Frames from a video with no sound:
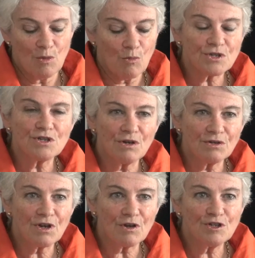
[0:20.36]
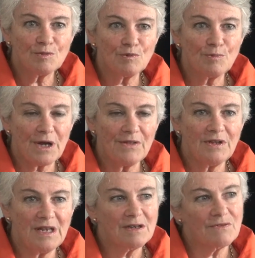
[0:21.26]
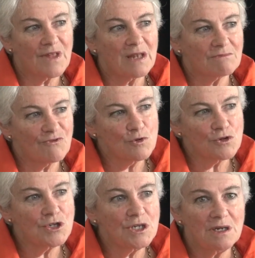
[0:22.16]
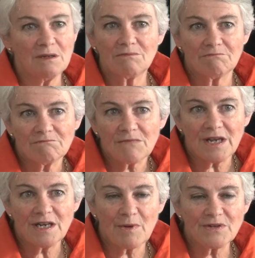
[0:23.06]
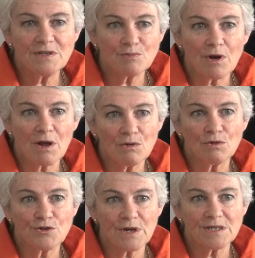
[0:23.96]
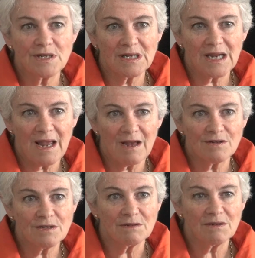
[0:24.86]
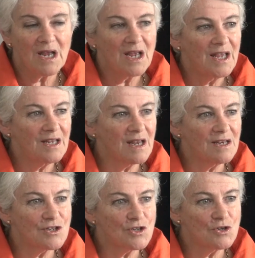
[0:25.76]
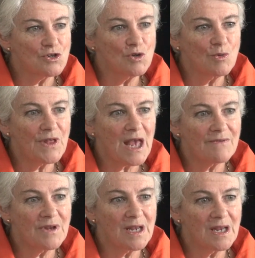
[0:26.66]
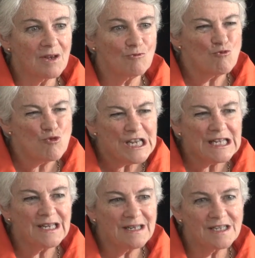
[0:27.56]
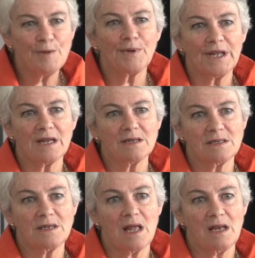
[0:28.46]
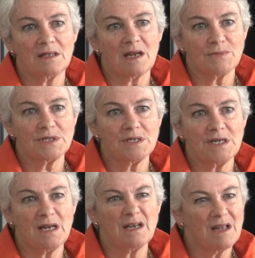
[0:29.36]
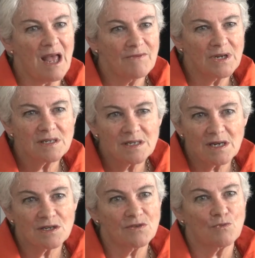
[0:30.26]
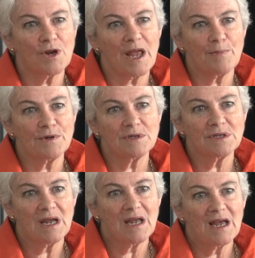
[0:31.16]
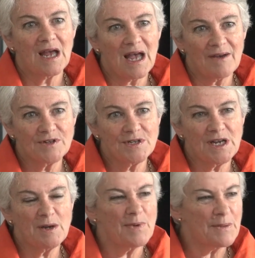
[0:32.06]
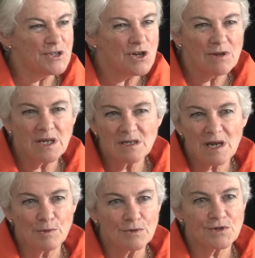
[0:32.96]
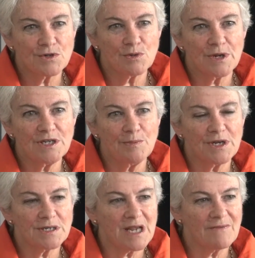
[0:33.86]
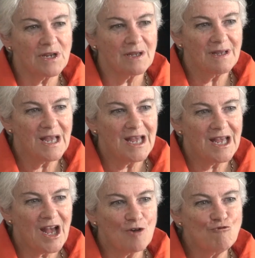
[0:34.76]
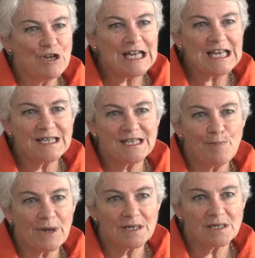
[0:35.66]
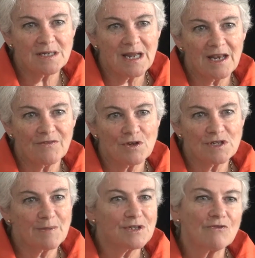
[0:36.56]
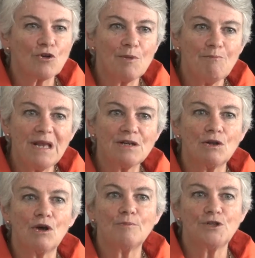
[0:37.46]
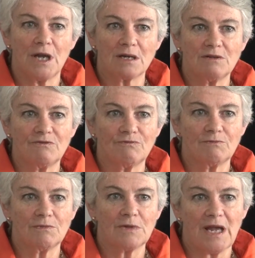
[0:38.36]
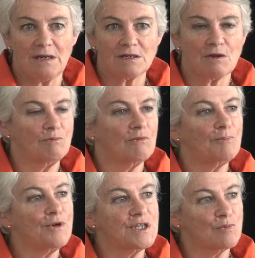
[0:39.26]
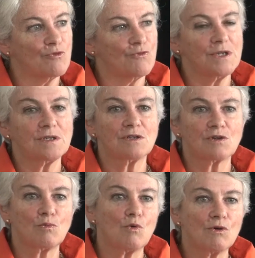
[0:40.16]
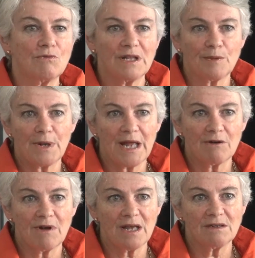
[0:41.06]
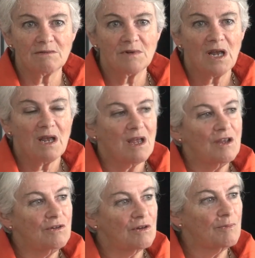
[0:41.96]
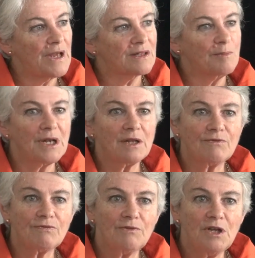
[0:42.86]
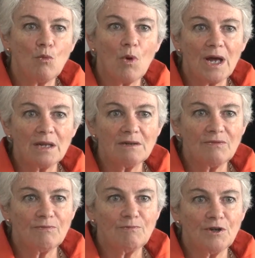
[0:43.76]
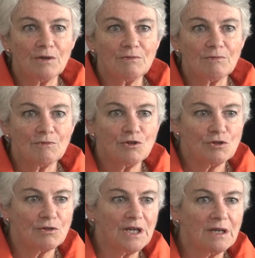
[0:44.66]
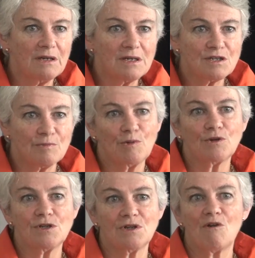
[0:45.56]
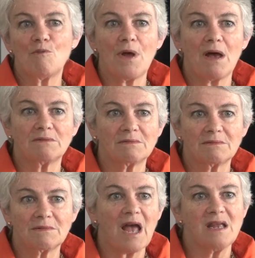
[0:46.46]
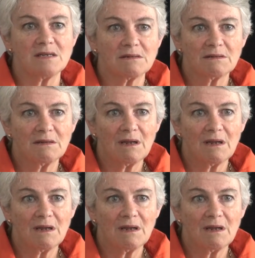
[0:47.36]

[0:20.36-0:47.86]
What's non-negotiable by the end of that first year, 18 months, is what I call trusting the count, and it's to do with having really deeply understanding the numbers to 10 and having a sense of what happens after 10, perhaps knowing it doubles to 20, but it's having a really deep understanding of those numbers. So I've got a mental object of 8. So a principal, for instance, could walk around the playground and, you know, about the middle of year one, if, you know, Johnny, can you tell me what you know about 8?